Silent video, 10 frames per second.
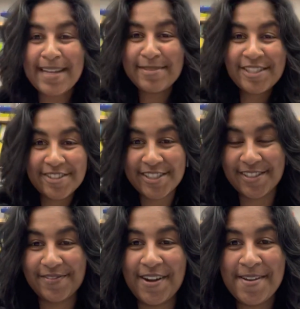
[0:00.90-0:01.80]
is
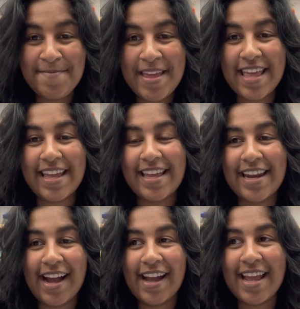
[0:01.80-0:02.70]
Trisha Sivam,
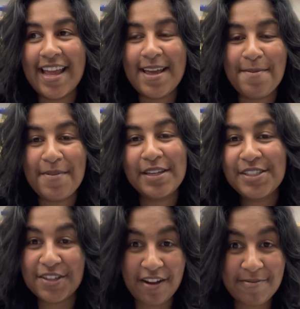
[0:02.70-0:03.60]
and I am a
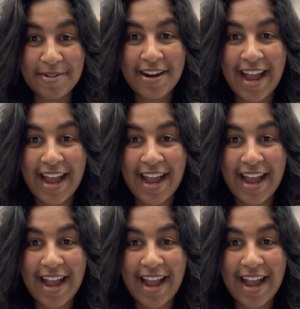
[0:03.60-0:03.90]
sophomore